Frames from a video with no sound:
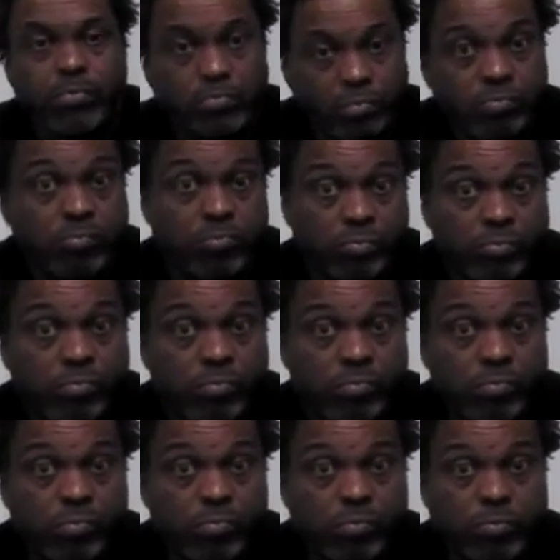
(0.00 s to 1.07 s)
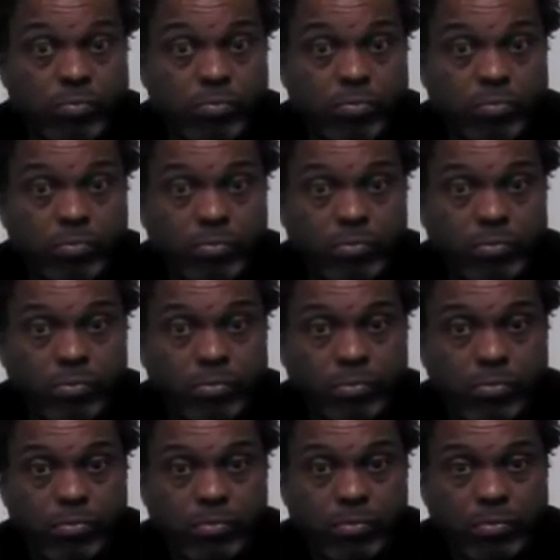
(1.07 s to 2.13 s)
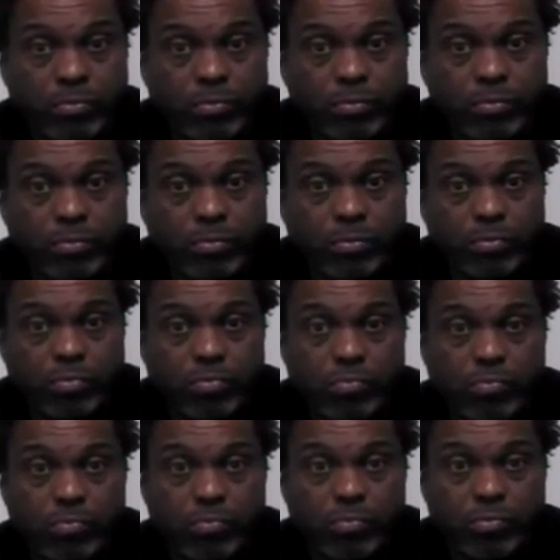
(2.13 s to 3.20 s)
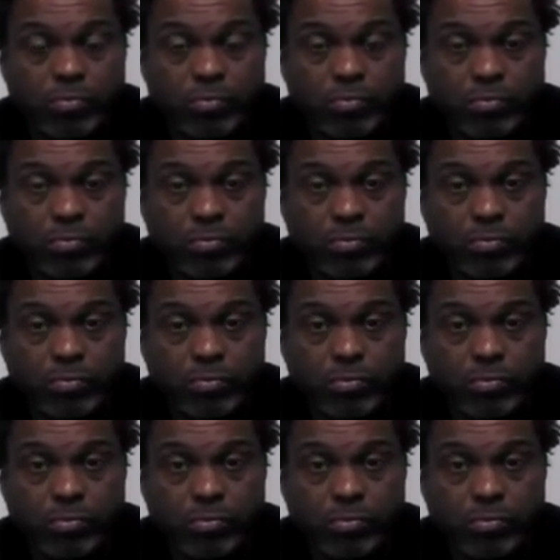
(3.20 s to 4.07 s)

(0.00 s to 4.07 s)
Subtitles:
No words are spoken by the person on screen.